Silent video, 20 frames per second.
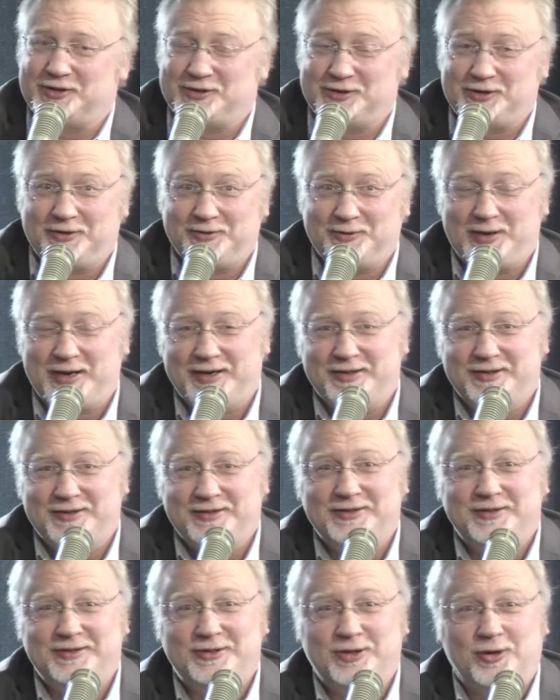So
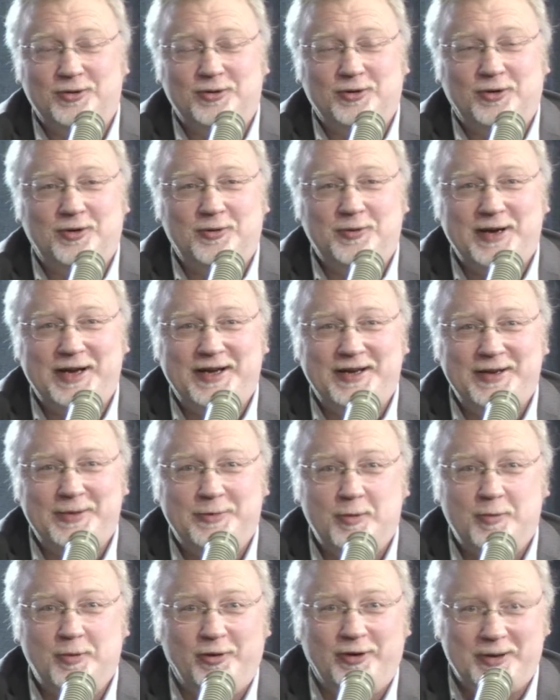don't go away.
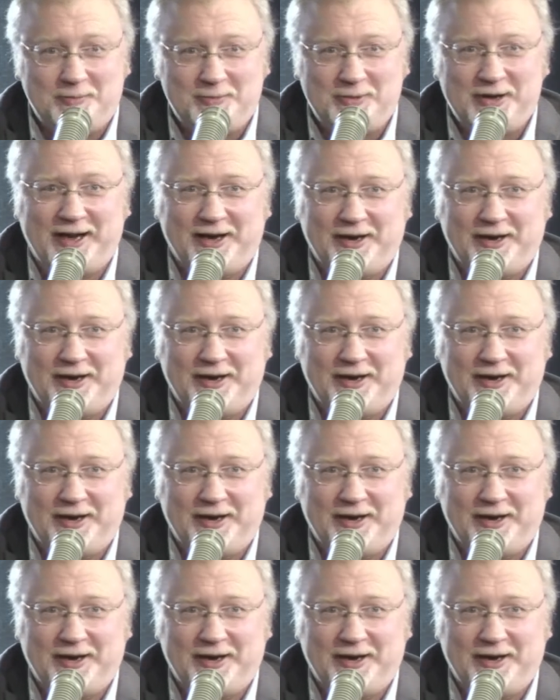We'll be right back.